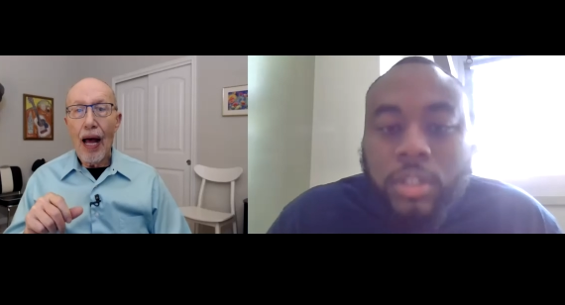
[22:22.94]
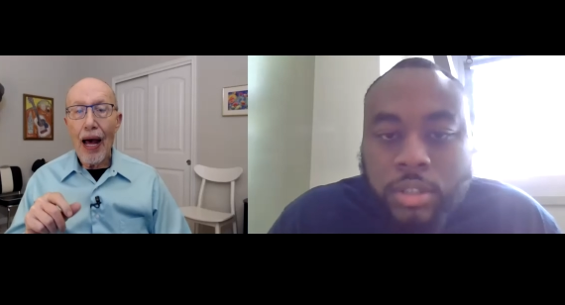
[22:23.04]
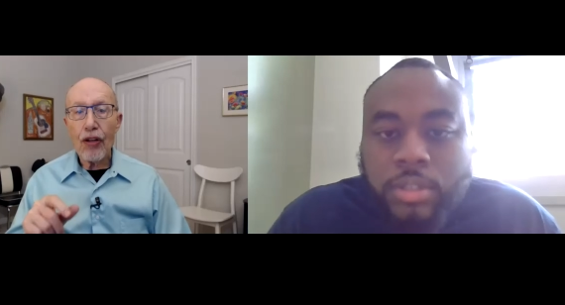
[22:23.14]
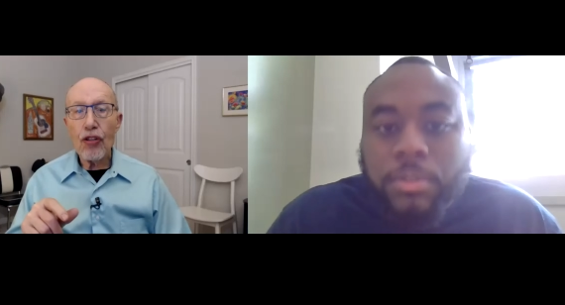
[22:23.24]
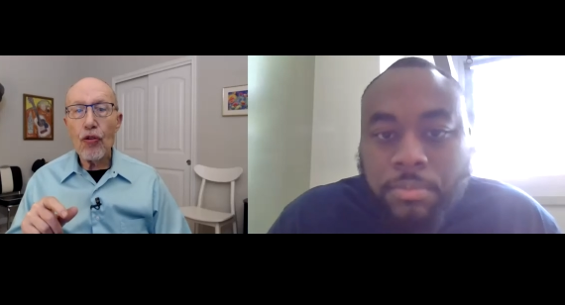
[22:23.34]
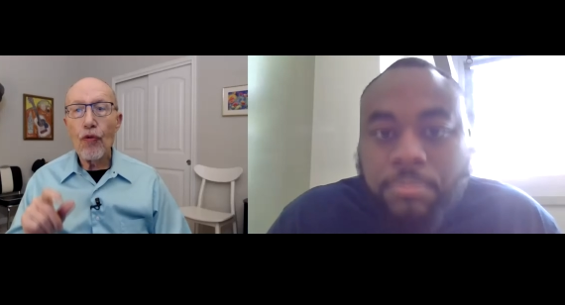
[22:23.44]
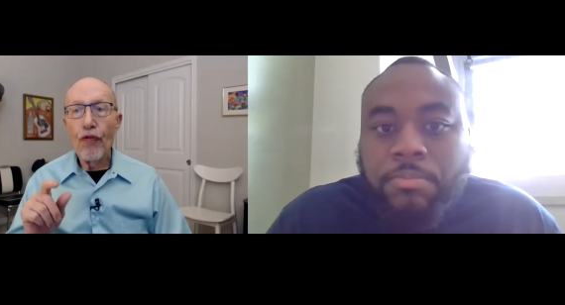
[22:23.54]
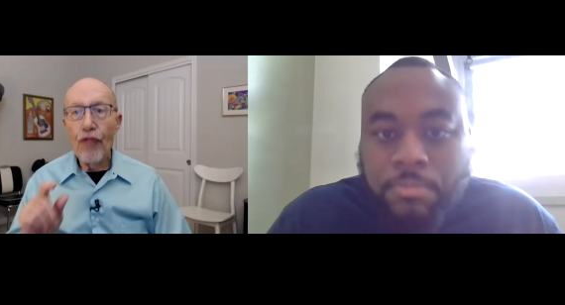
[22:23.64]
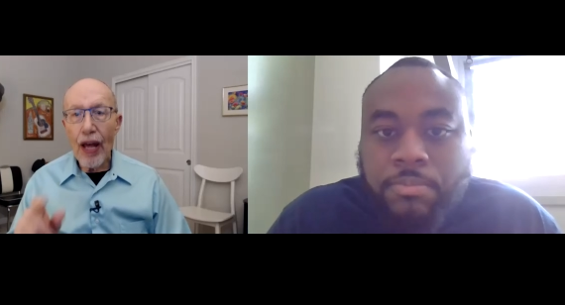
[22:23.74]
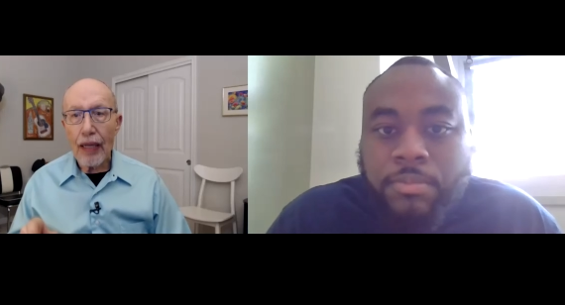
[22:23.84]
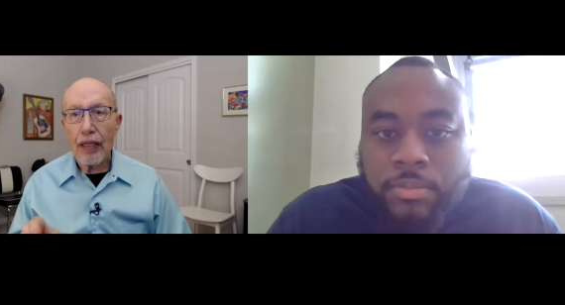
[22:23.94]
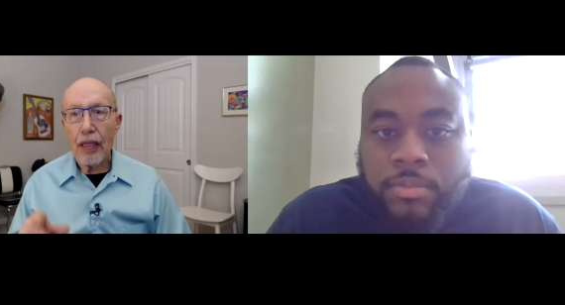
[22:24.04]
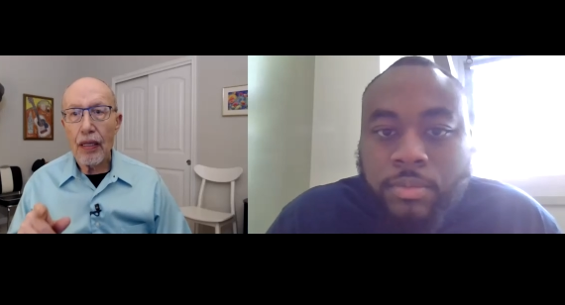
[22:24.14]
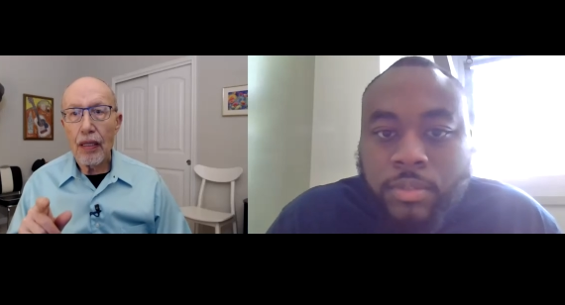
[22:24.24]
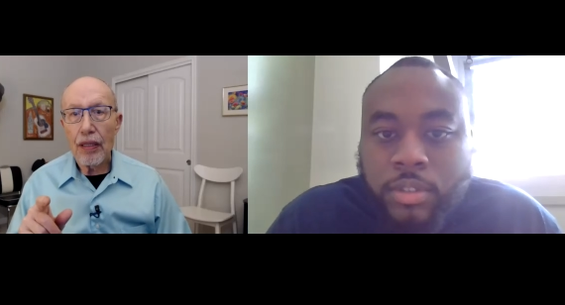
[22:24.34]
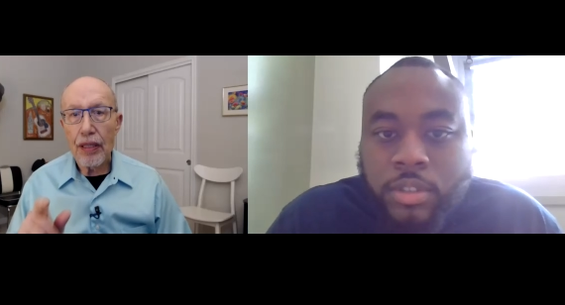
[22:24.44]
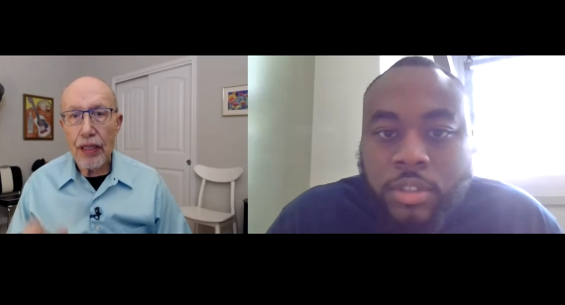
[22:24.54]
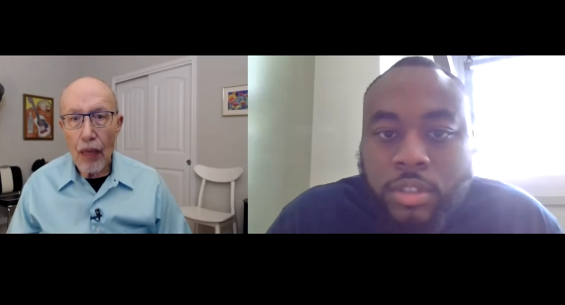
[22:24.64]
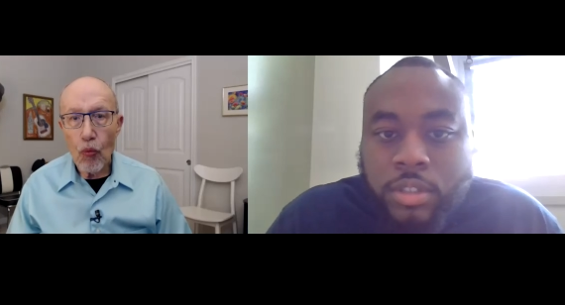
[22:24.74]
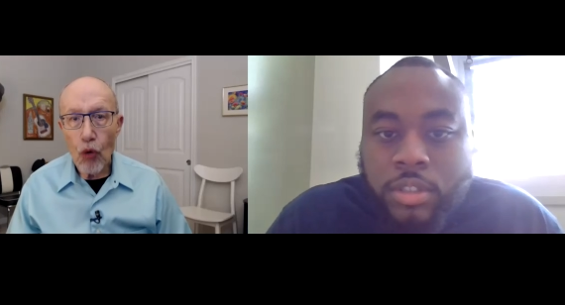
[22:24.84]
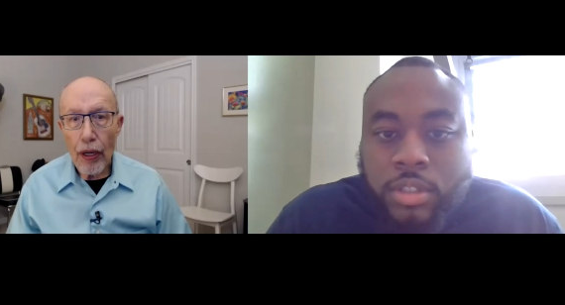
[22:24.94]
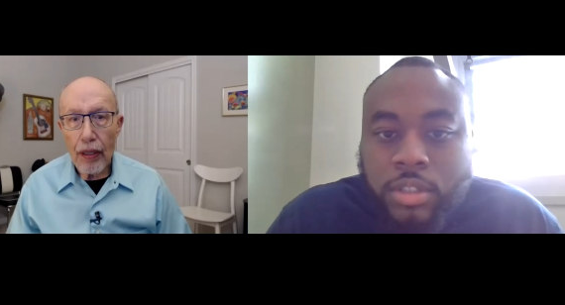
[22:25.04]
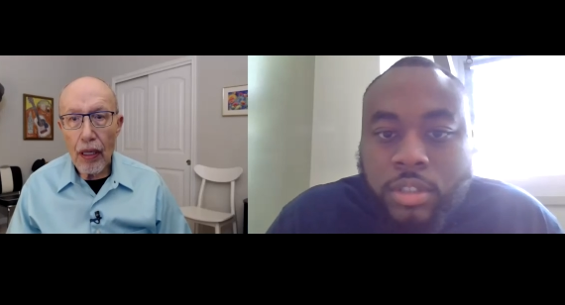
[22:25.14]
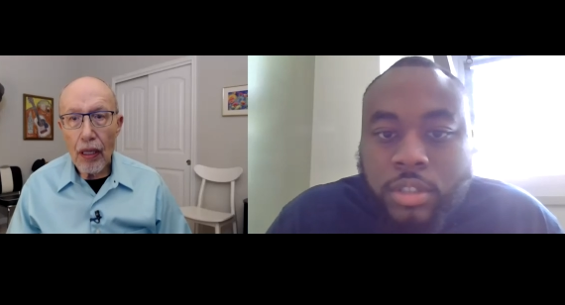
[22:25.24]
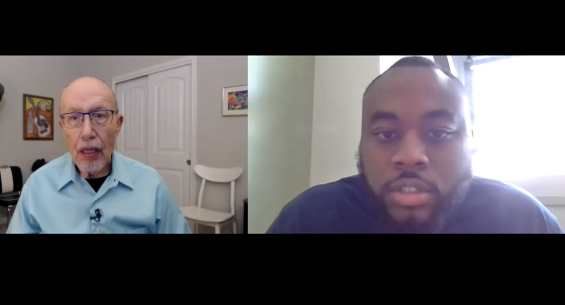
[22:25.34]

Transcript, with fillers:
Speaker 1: How do you vet someone